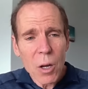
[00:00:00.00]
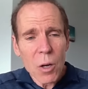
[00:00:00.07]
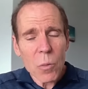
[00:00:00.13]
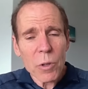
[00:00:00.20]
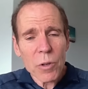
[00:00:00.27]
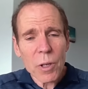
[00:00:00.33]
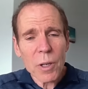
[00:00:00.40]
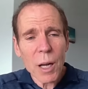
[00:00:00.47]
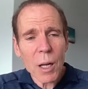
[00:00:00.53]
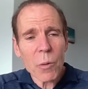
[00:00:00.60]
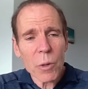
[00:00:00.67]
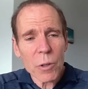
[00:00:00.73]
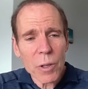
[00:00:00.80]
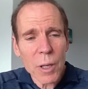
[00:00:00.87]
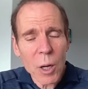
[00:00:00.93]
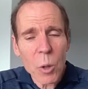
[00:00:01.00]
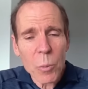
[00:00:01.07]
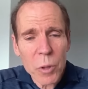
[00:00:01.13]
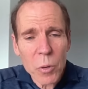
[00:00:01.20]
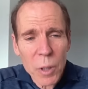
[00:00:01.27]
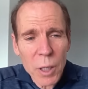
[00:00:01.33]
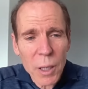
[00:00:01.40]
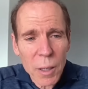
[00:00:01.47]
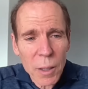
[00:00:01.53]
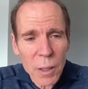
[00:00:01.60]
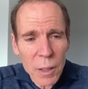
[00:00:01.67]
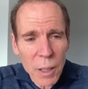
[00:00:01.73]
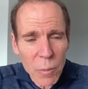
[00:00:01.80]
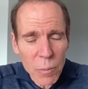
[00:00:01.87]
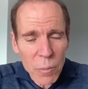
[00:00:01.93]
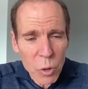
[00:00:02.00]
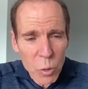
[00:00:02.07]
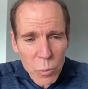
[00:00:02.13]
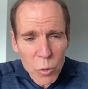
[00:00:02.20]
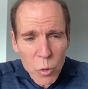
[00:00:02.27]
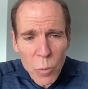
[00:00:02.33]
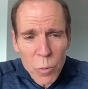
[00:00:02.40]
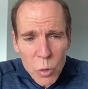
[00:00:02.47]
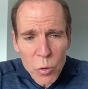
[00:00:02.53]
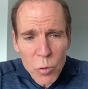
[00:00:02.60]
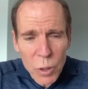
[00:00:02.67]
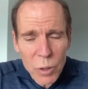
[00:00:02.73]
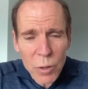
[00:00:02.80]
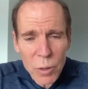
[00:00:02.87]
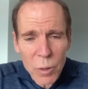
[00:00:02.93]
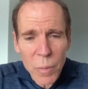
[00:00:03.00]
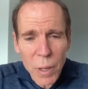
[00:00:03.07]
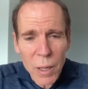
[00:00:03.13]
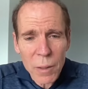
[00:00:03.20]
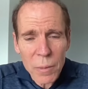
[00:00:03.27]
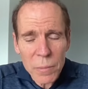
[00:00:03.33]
which can which can help you heal and get you know, absorb nutrients a little better.